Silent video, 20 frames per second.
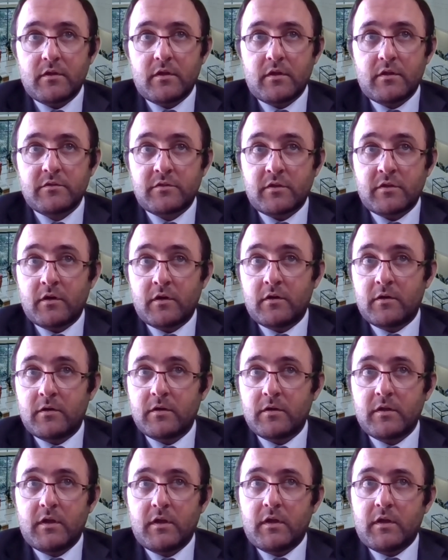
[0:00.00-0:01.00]
So
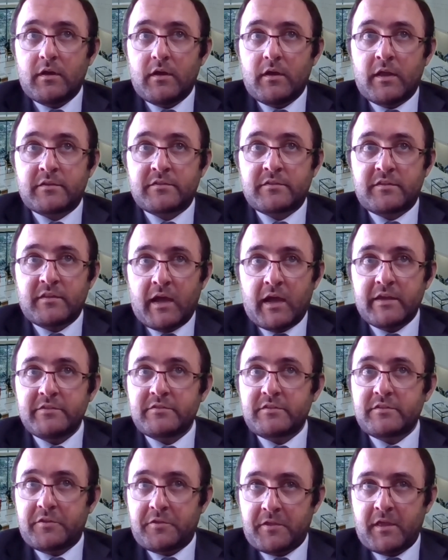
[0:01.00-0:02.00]
it's nice
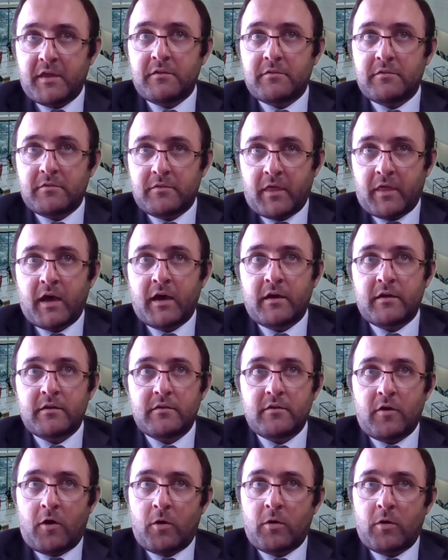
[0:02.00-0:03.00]
to think that
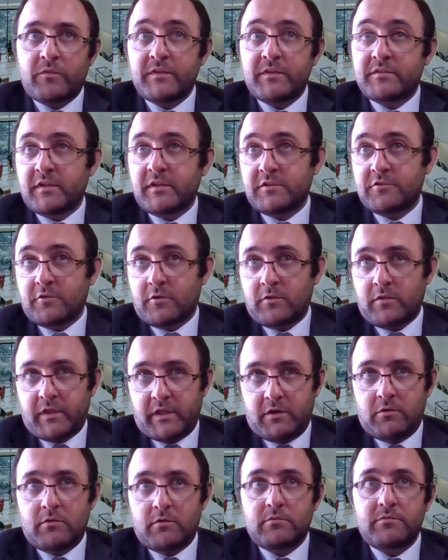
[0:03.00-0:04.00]
all of these things are
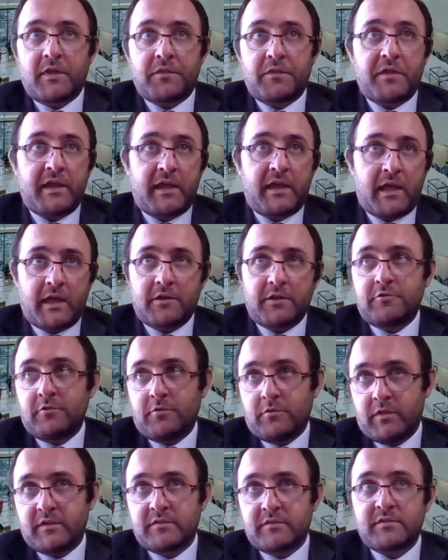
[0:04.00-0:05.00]
illegal, that they can't do
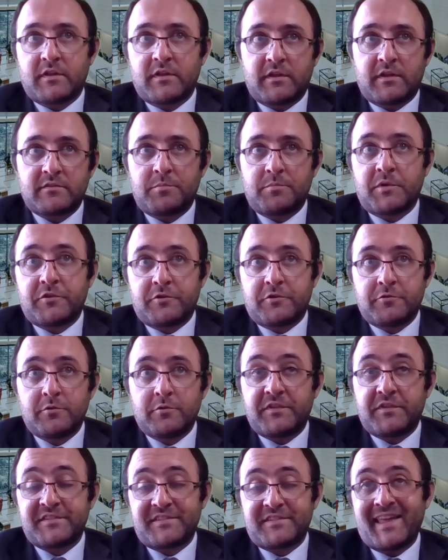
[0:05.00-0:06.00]
these things, but the truth
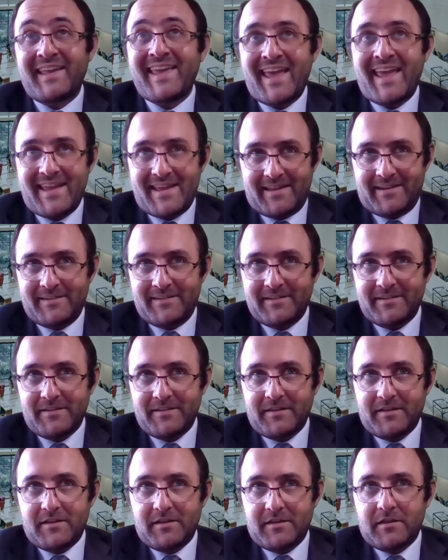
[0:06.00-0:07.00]
is they can.
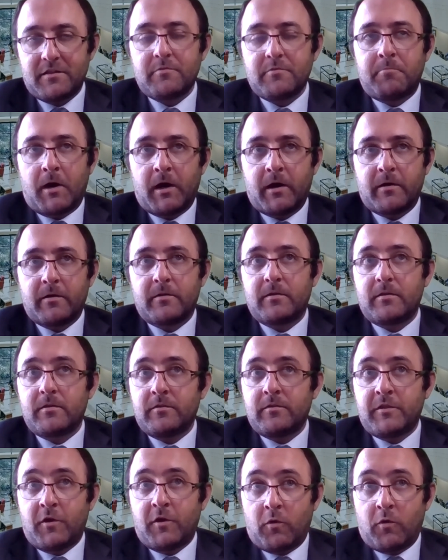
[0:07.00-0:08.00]
But
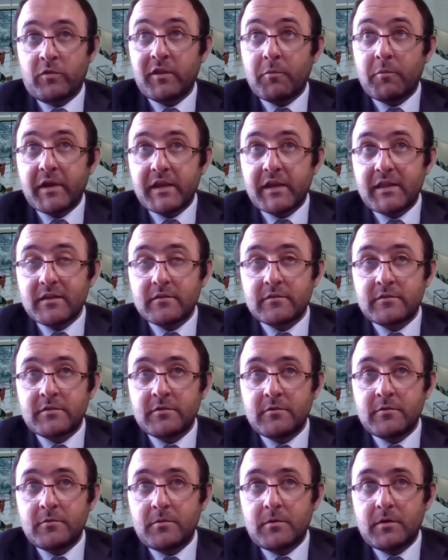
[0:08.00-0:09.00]
the only way to get
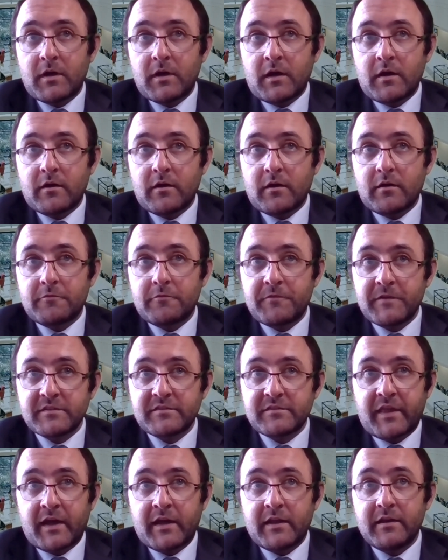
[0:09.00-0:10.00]
to fix
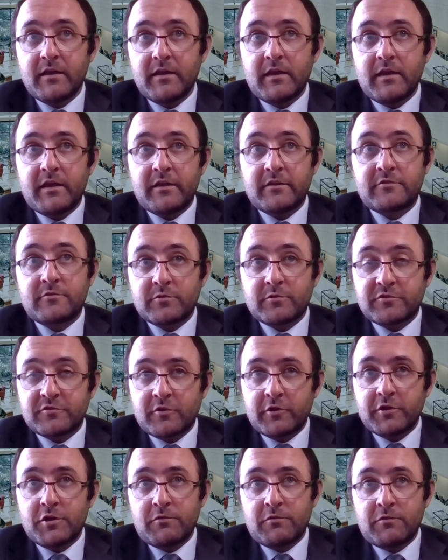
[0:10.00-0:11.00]
that is to
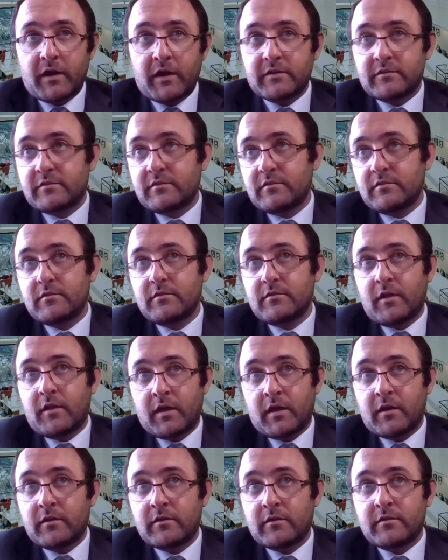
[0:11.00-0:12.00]
assert your rights.
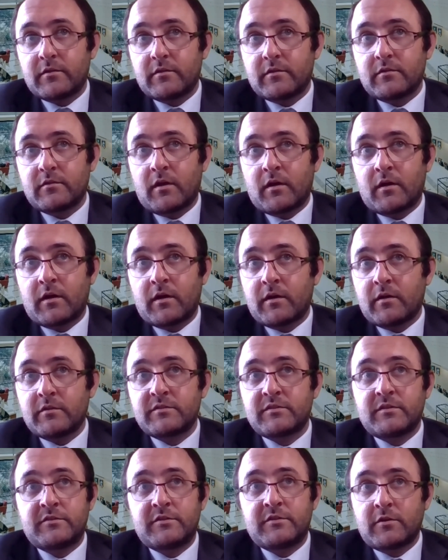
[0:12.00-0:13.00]
And I
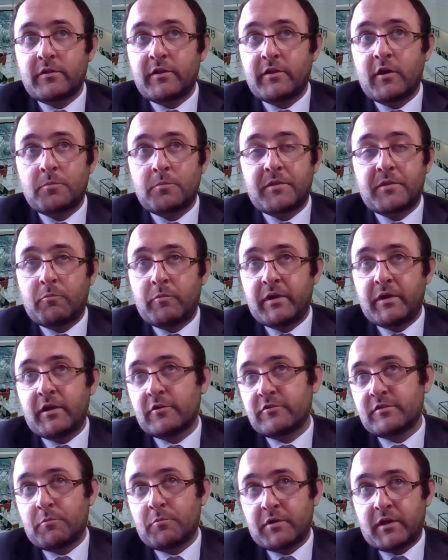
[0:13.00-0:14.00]
sincerely hope that we or
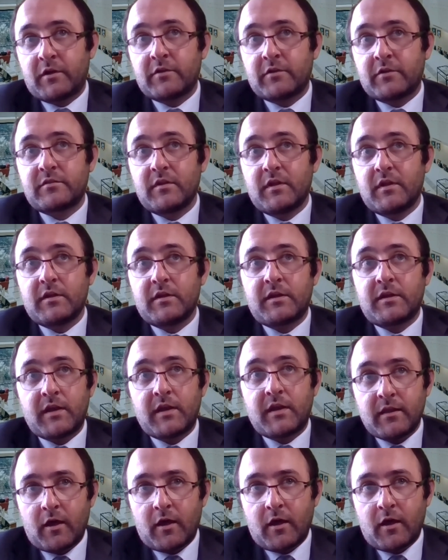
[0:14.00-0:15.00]
someone else
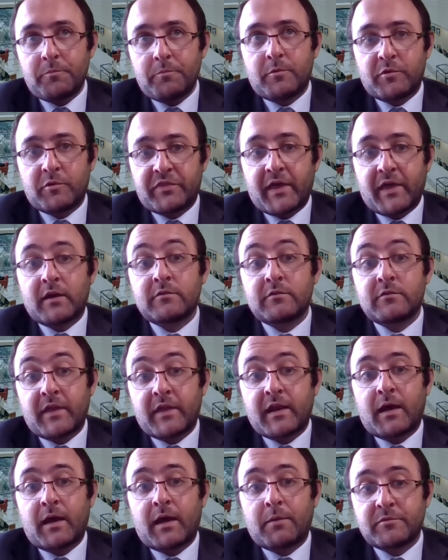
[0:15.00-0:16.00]
can help you with that if
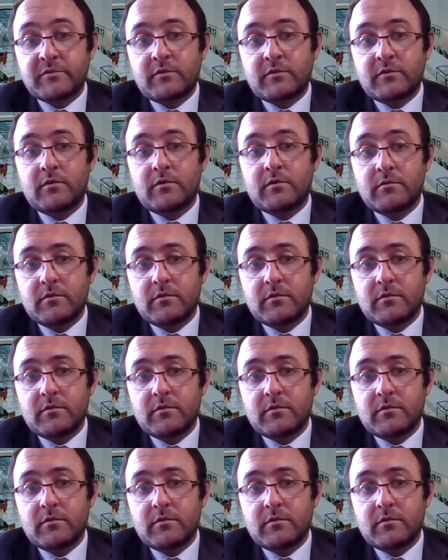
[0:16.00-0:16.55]
that happens to you.